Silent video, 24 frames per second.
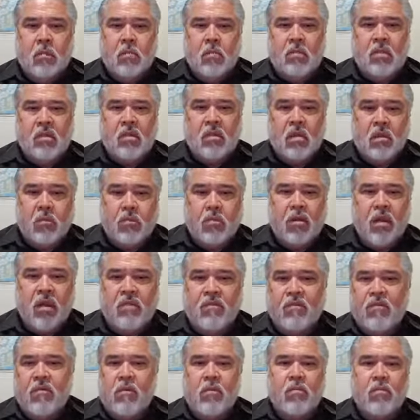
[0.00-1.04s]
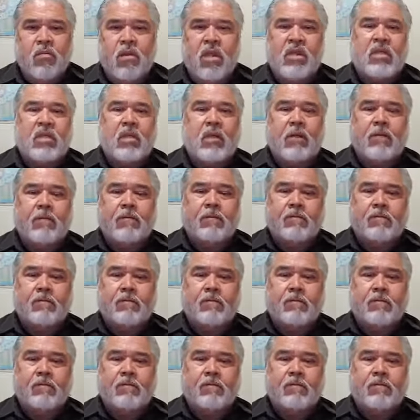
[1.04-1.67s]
Start praying for the president.